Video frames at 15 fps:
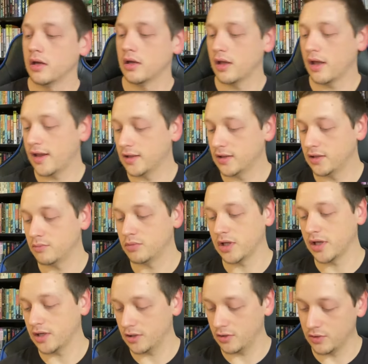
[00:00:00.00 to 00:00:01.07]
alien
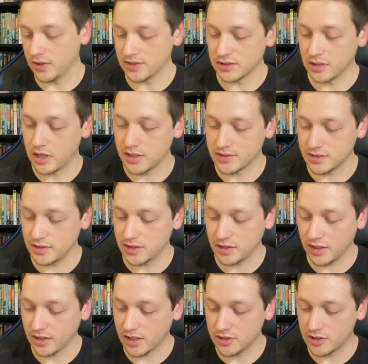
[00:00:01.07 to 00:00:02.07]
planet who gets lost in it, like a